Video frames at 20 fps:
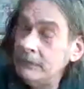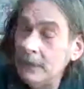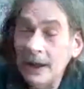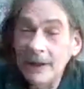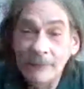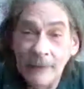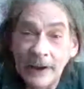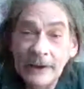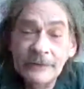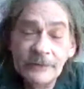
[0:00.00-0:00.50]

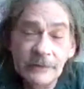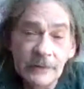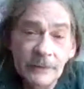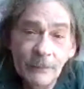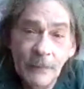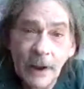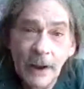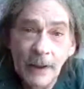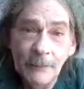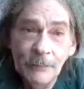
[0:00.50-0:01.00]
I've actually,
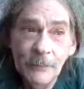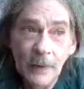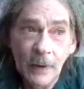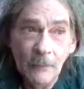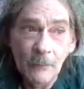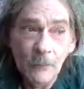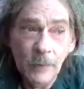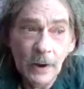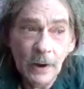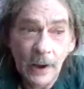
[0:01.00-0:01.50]

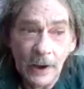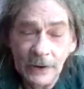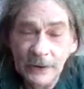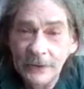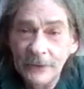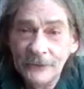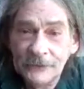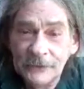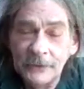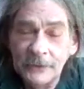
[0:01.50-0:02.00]
well, I
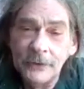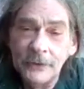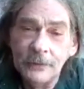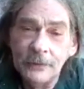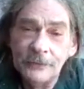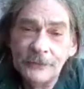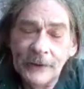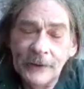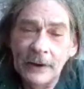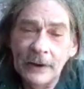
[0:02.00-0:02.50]
used to do
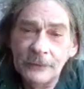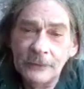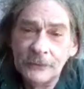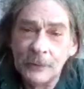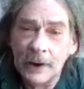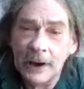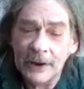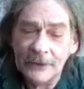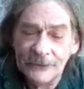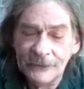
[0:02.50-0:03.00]

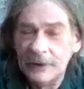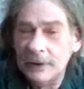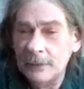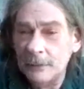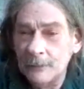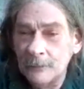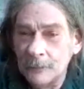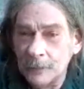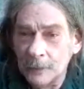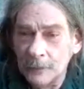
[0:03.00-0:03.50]
soundtracks
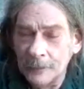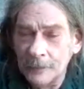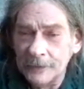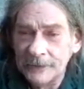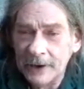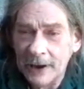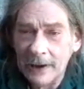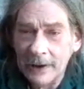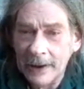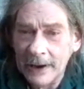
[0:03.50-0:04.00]
even for the
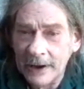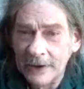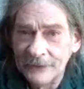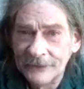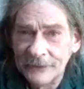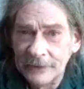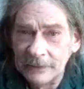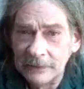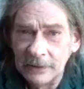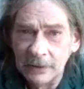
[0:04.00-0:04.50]

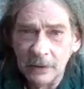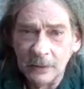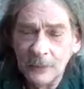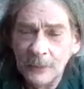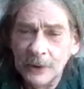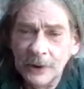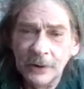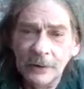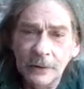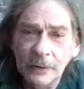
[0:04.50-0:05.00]
Tallahassee Little
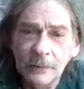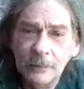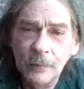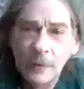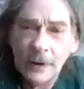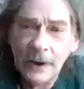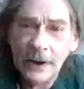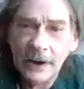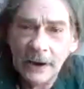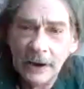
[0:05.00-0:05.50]
Theater
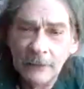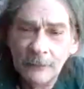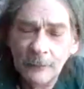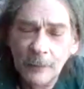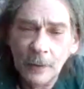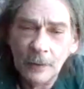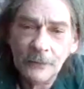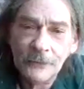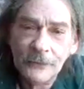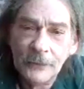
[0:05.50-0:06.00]
when I had
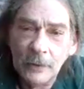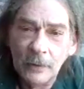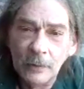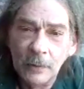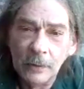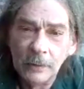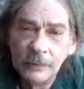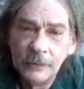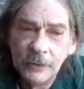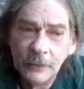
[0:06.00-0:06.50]
folks who
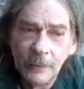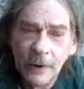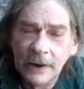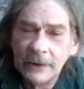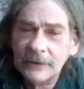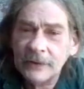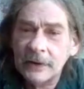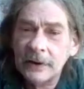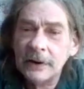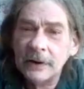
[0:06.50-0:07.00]
were
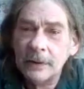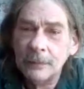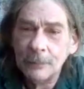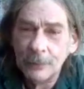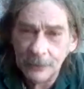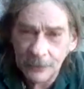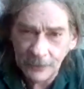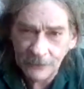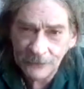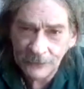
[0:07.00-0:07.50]
directing and
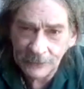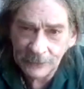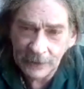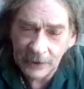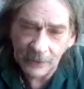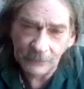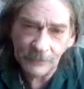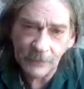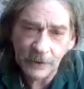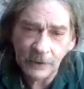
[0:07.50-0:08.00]
producing
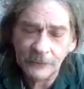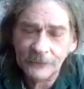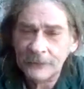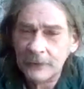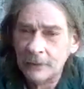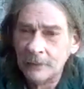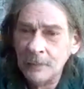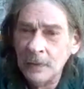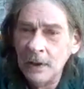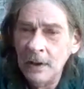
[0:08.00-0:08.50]
down there.
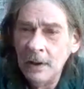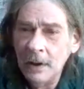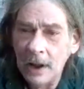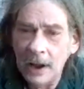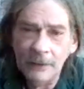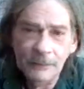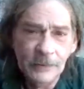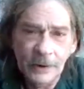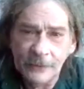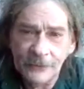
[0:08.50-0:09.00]
So
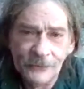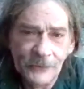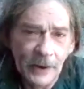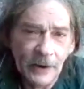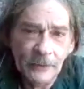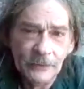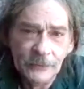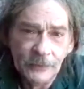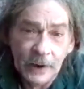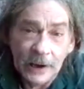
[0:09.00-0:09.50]
I've done
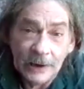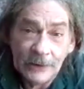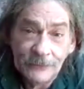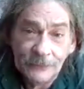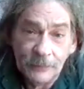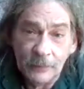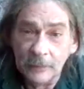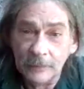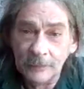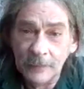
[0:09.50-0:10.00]
soundtracks
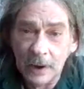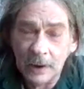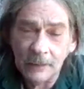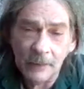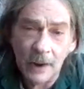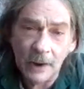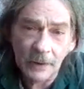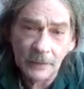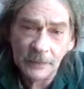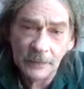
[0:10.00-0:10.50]
for a
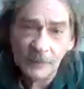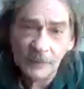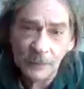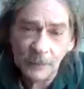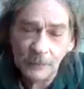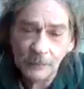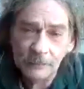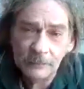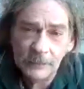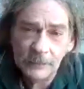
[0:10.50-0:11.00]
lot of
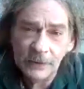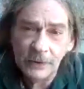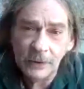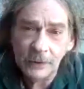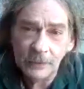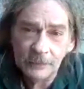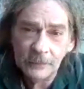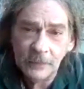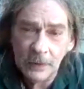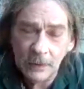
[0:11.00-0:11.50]
different,
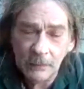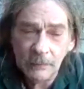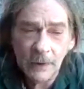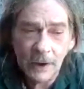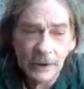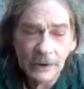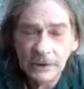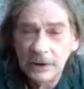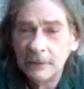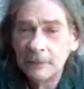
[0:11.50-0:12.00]
a
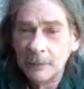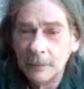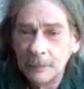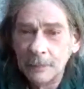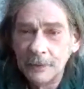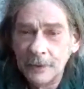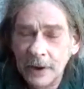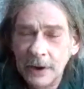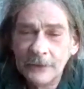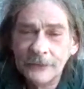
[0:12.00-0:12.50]
lot of different
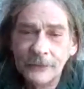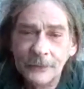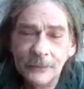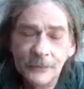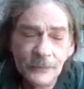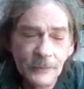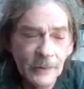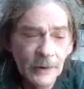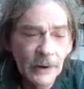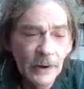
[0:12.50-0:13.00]

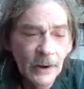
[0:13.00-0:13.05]
productions.